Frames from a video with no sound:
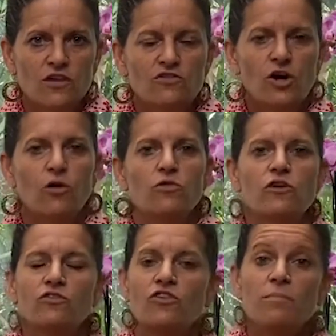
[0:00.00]
So
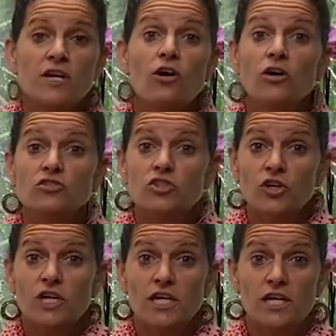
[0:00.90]
there's something called
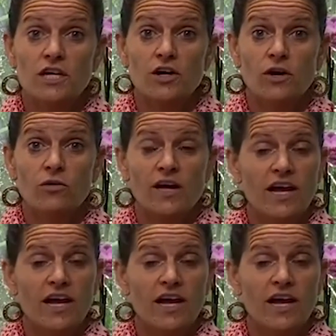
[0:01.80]
dirty keto,